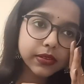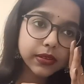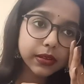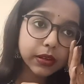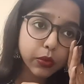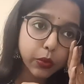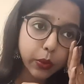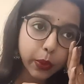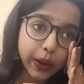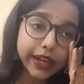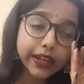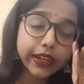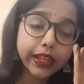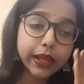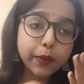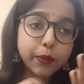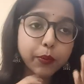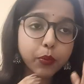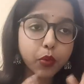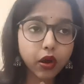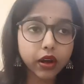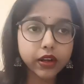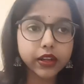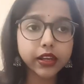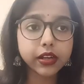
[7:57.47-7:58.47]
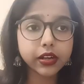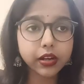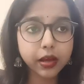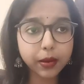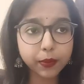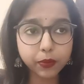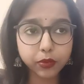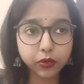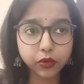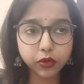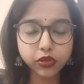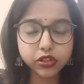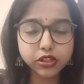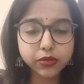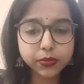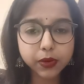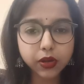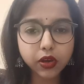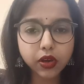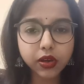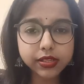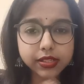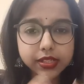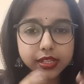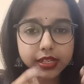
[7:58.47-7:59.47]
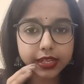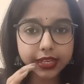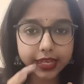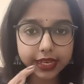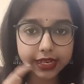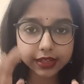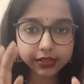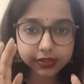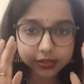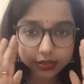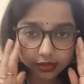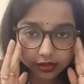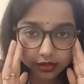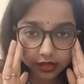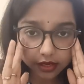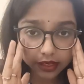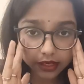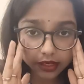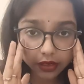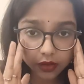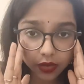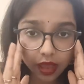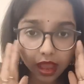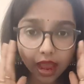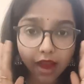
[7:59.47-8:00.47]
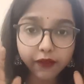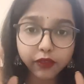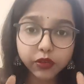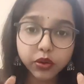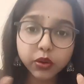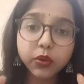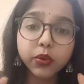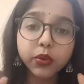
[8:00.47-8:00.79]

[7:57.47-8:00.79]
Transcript: quite important approach, because in case study you have to